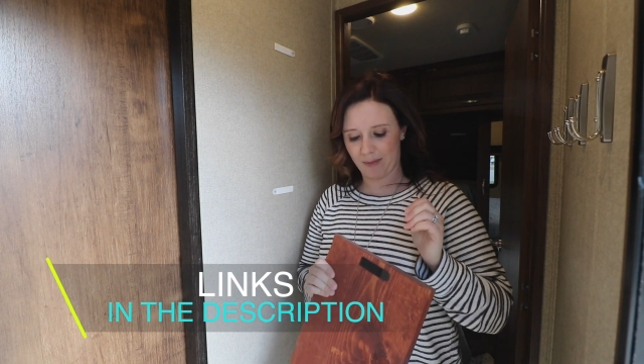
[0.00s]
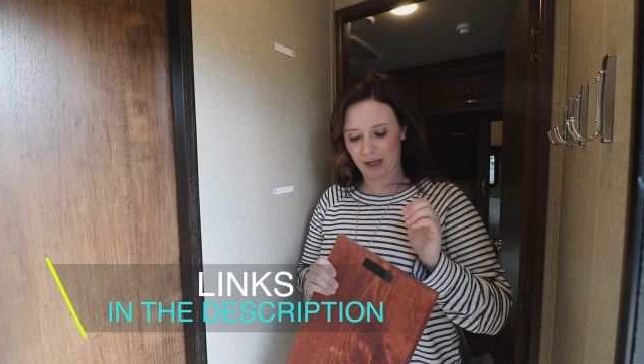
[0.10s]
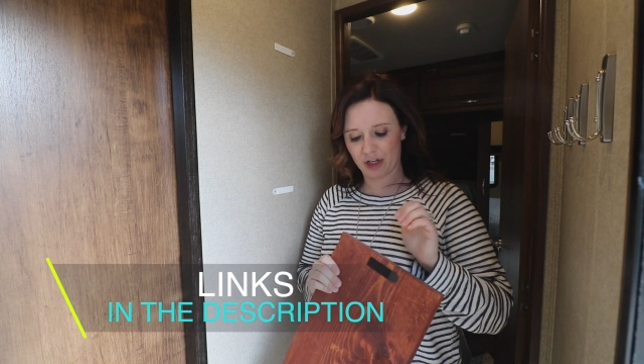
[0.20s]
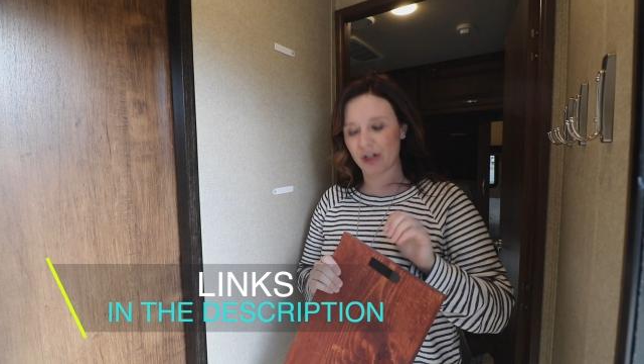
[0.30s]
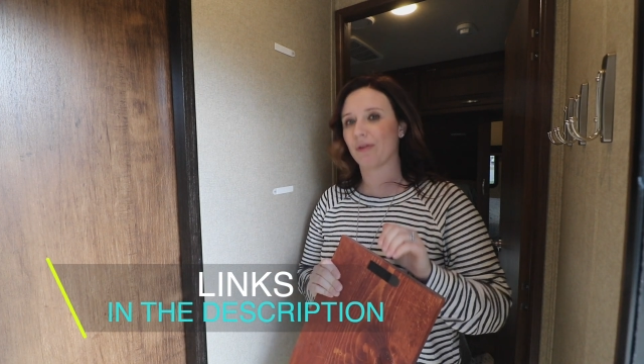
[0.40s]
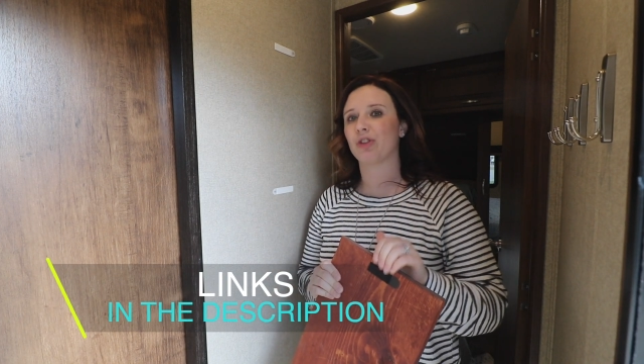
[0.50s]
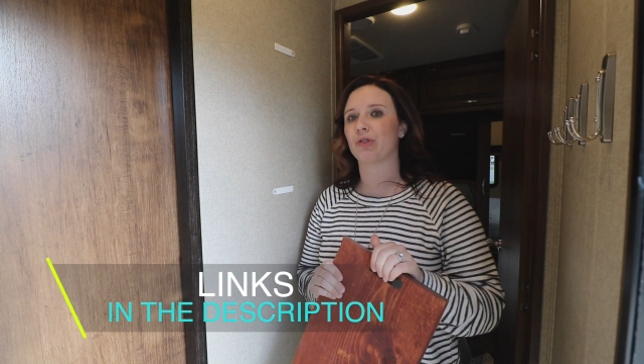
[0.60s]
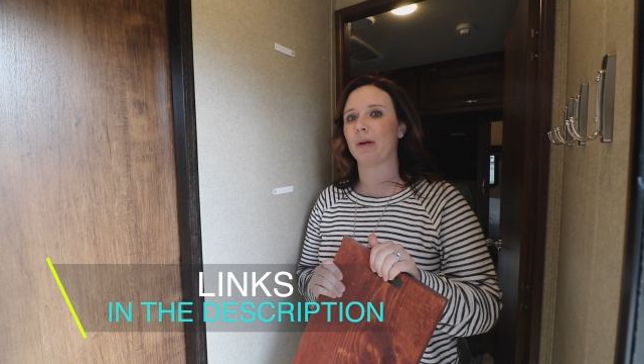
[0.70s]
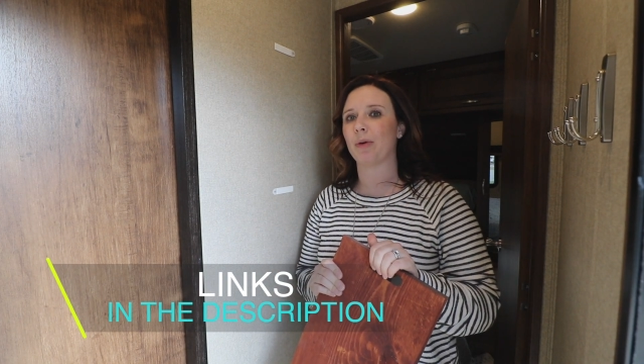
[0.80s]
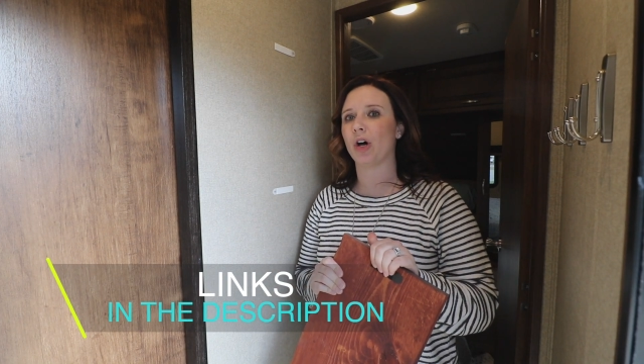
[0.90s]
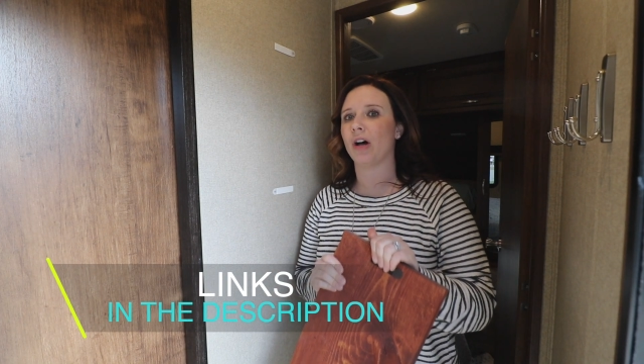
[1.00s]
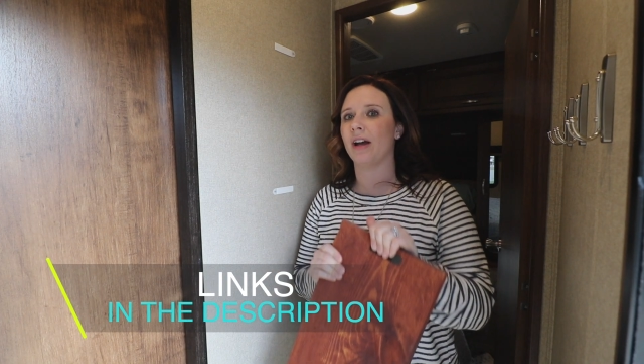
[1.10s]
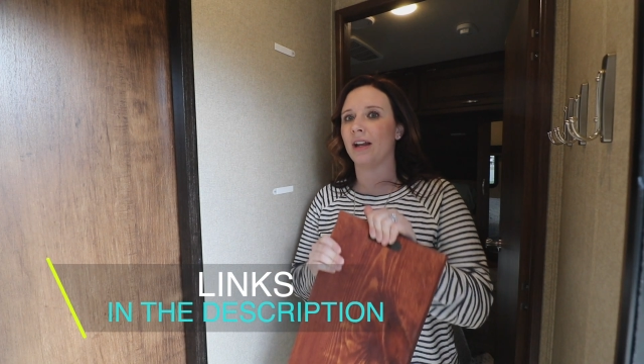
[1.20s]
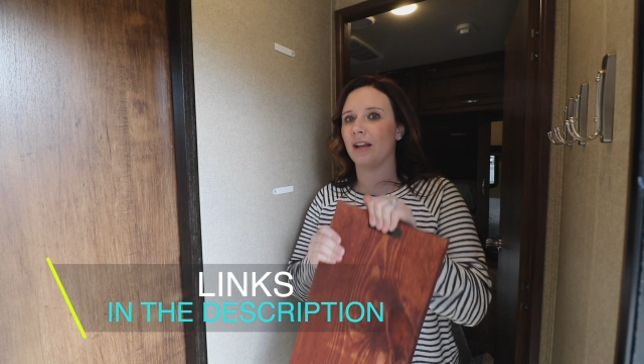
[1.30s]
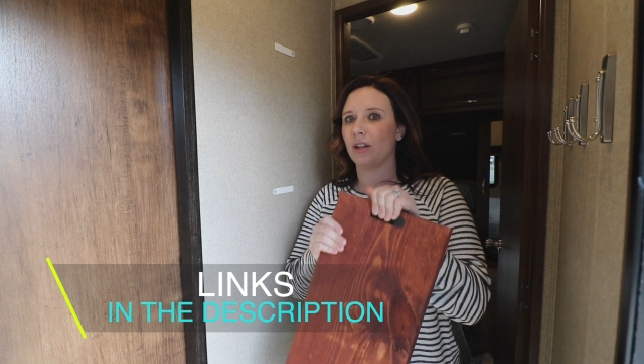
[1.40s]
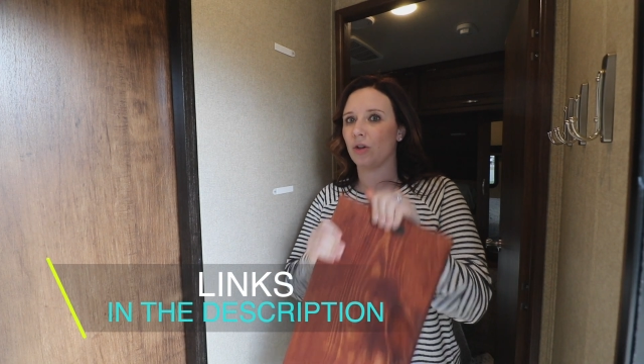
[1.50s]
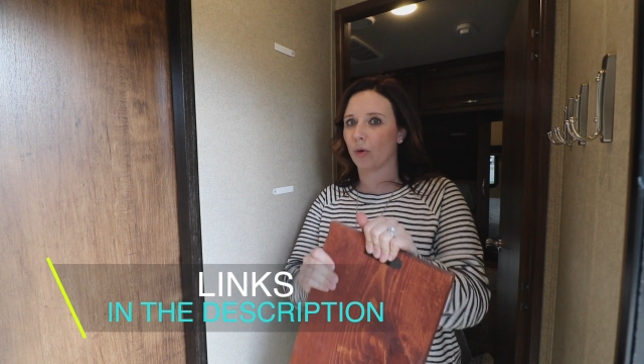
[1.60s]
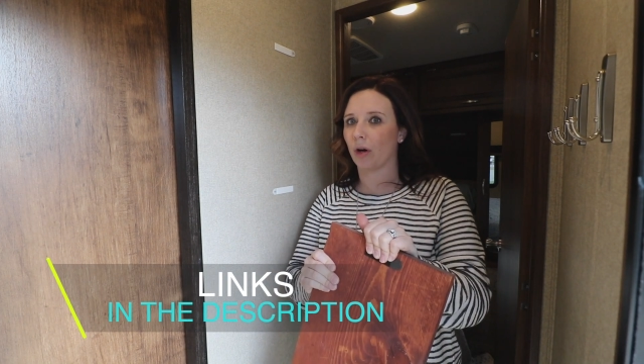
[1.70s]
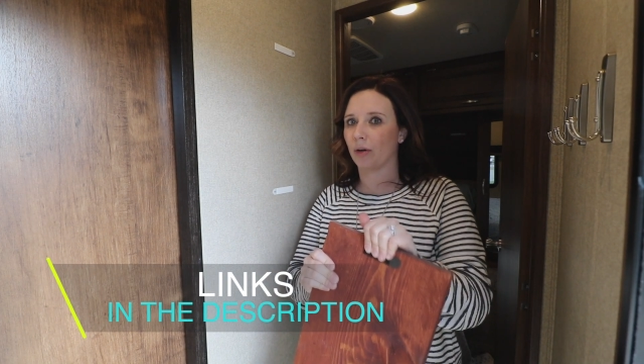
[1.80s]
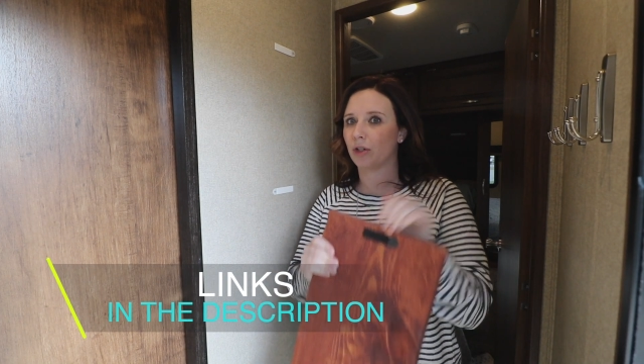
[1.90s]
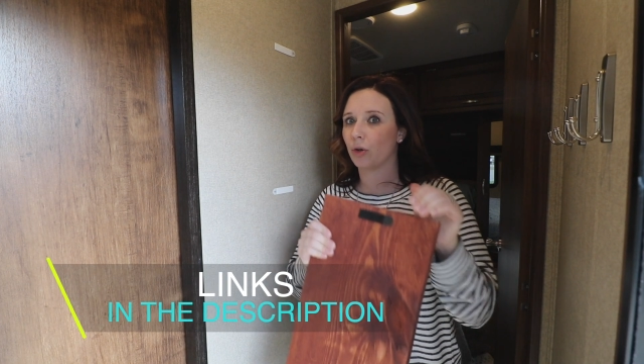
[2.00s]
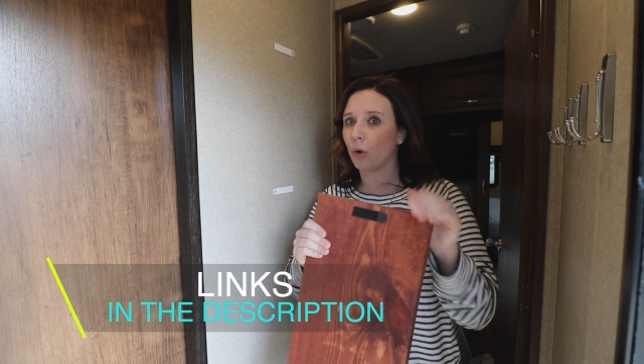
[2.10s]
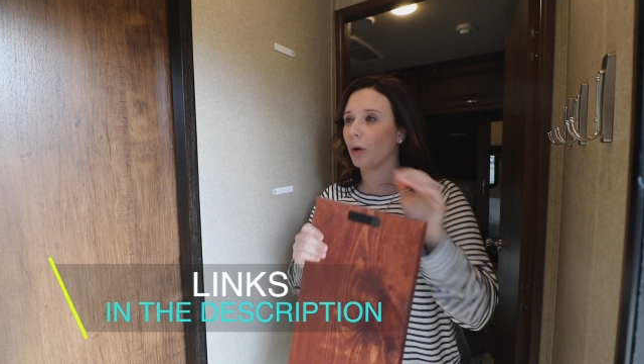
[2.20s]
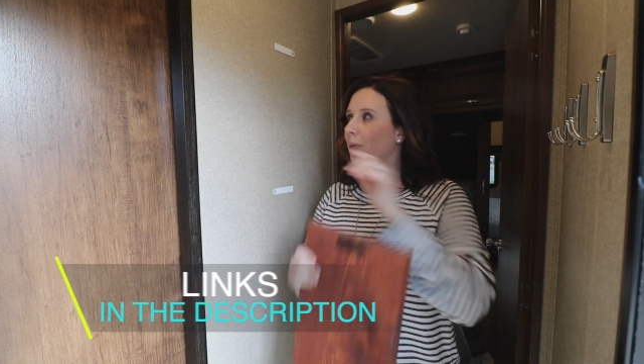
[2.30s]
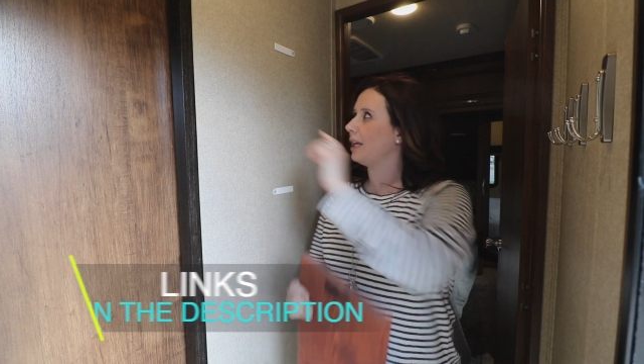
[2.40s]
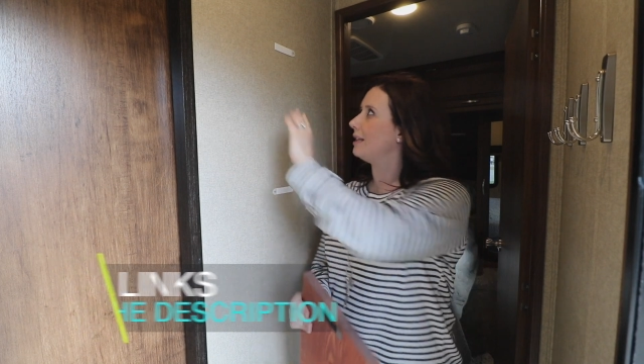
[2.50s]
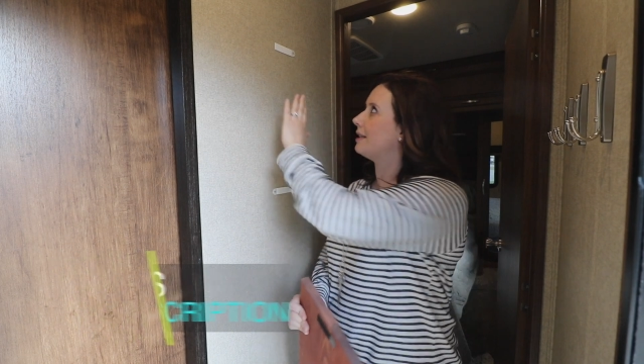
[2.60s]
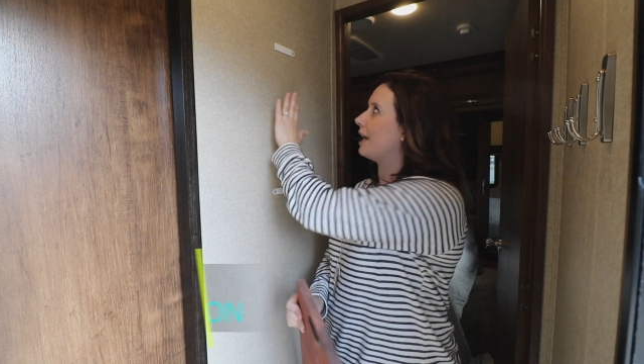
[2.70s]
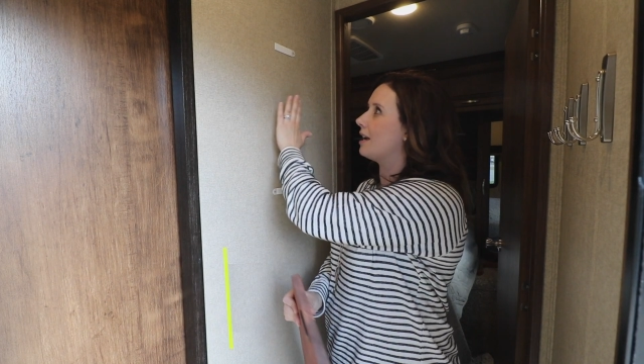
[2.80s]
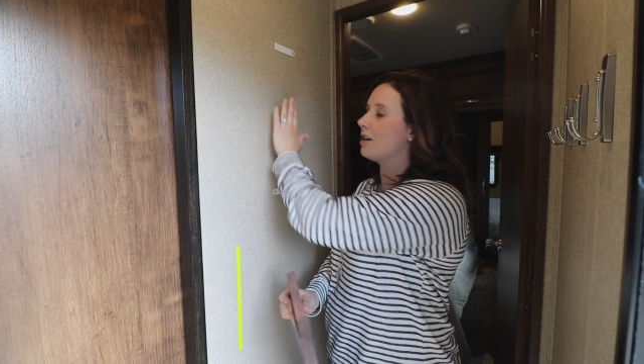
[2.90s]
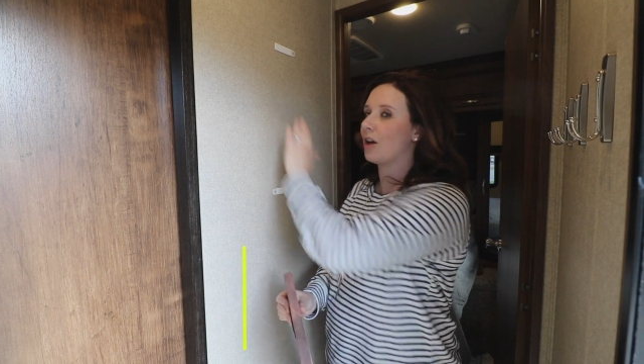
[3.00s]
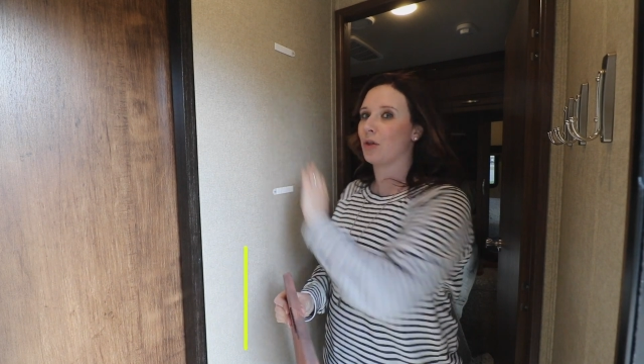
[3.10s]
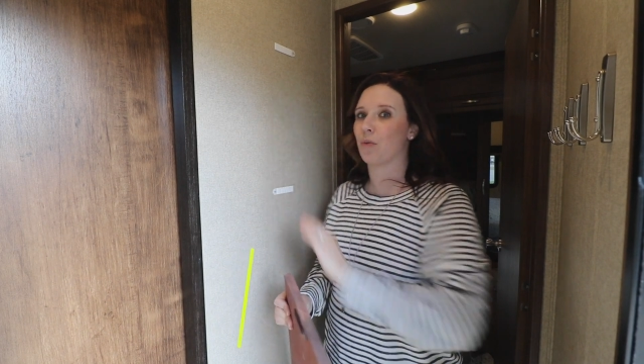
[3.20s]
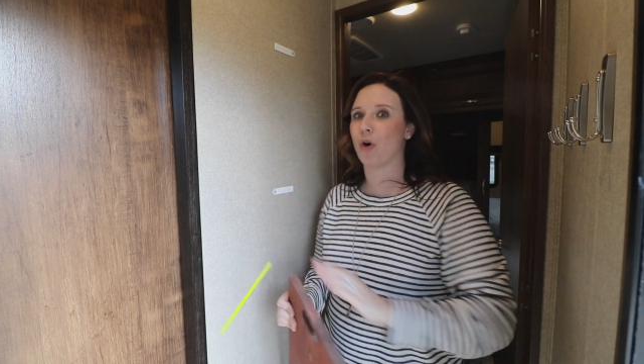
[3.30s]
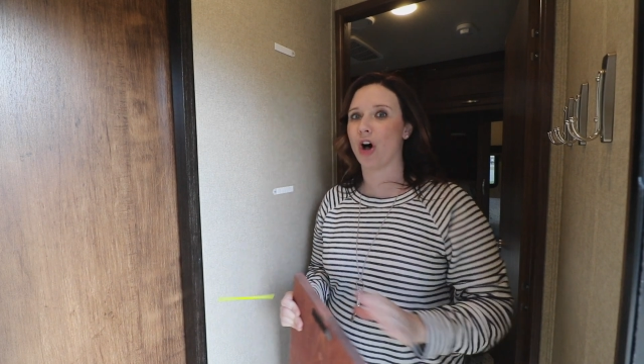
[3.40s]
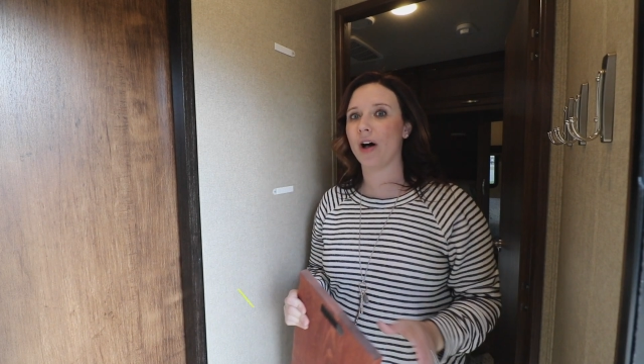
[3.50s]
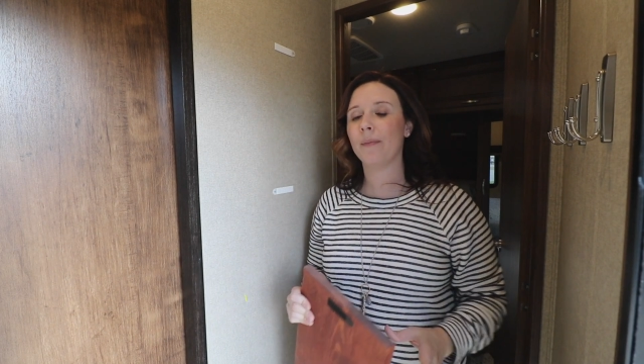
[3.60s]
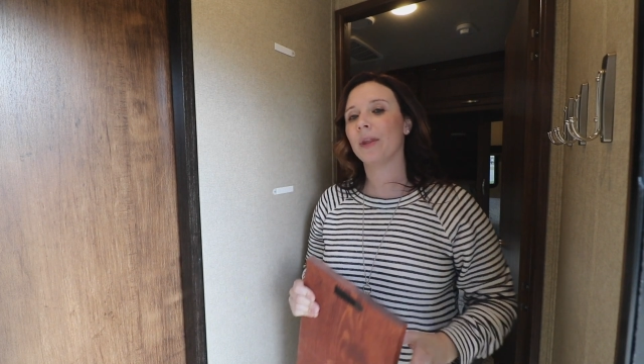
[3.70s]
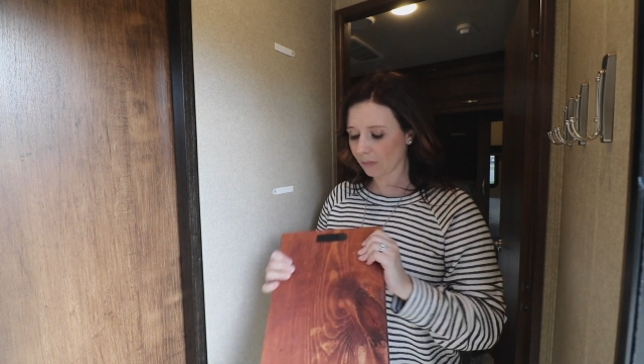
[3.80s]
because you have a strip on your decor piece and on the wall.